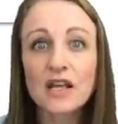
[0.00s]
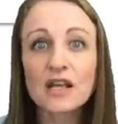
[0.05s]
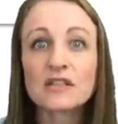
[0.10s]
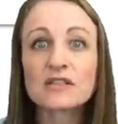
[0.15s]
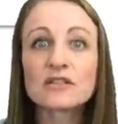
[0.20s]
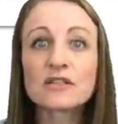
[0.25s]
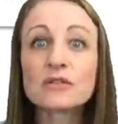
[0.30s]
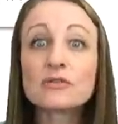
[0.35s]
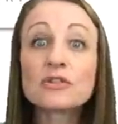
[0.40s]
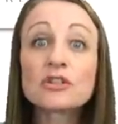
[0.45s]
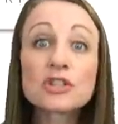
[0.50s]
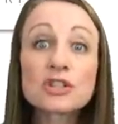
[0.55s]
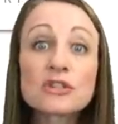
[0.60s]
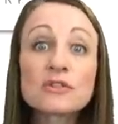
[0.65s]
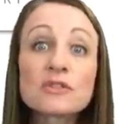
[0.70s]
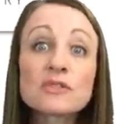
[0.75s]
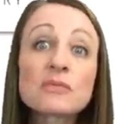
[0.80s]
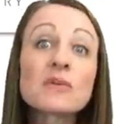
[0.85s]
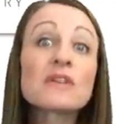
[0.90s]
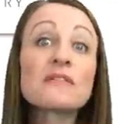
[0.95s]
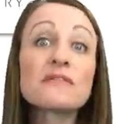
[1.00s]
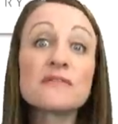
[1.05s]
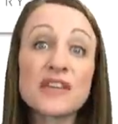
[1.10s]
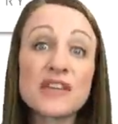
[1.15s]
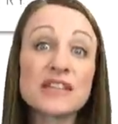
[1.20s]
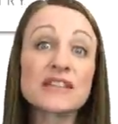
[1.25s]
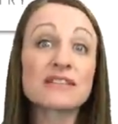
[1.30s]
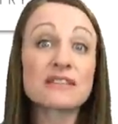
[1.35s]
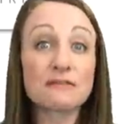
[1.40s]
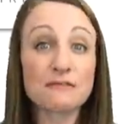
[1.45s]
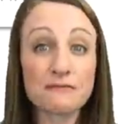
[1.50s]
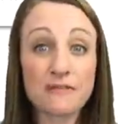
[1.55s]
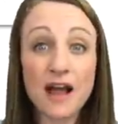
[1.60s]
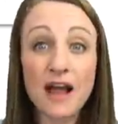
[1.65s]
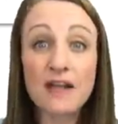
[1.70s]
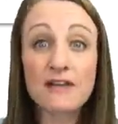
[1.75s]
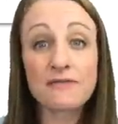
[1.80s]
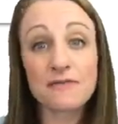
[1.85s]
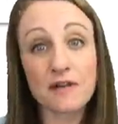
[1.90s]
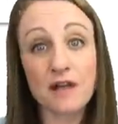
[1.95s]
So choose one of these
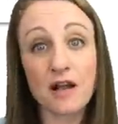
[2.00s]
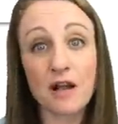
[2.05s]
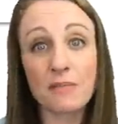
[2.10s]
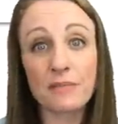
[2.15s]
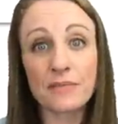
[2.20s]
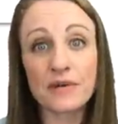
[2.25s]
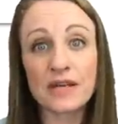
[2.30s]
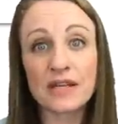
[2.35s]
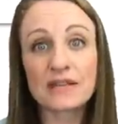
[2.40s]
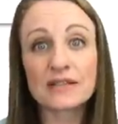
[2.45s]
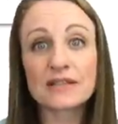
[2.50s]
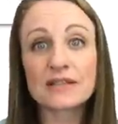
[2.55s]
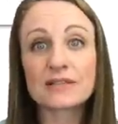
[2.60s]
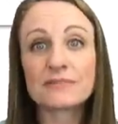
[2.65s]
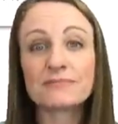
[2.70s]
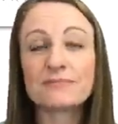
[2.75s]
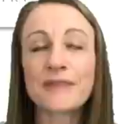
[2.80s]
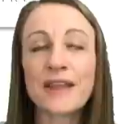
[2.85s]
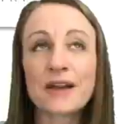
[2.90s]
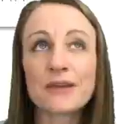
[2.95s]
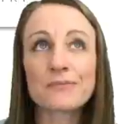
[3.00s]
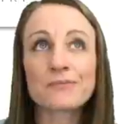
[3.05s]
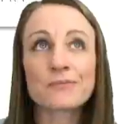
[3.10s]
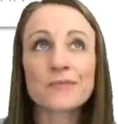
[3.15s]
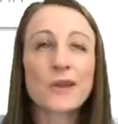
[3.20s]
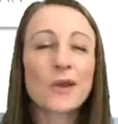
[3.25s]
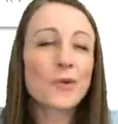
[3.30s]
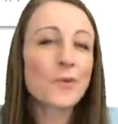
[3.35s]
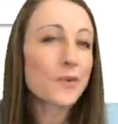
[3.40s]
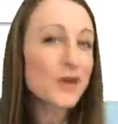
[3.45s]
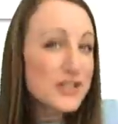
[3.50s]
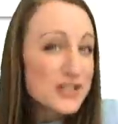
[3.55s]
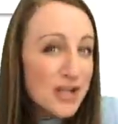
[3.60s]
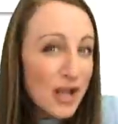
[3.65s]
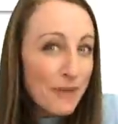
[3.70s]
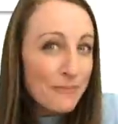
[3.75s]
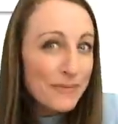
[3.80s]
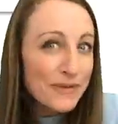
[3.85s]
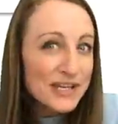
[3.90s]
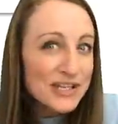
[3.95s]
five companies. Now, which
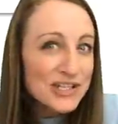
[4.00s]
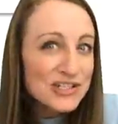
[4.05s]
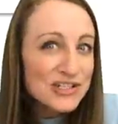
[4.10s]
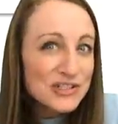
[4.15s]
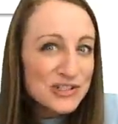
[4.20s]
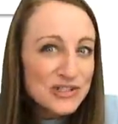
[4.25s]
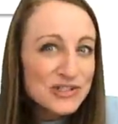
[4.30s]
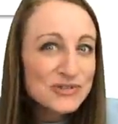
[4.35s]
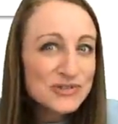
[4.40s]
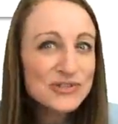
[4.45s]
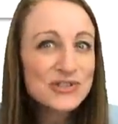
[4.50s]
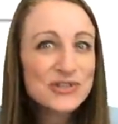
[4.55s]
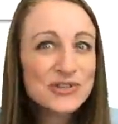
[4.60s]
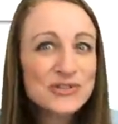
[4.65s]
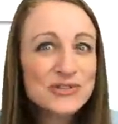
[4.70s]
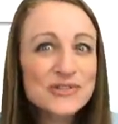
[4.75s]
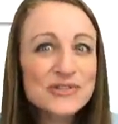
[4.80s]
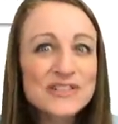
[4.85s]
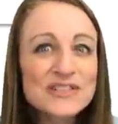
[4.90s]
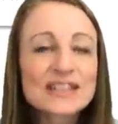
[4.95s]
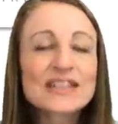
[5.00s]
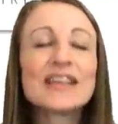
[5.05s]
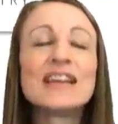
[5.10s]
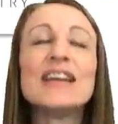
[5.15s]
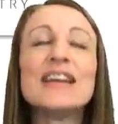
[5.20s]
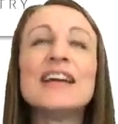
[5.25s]
company should you choose?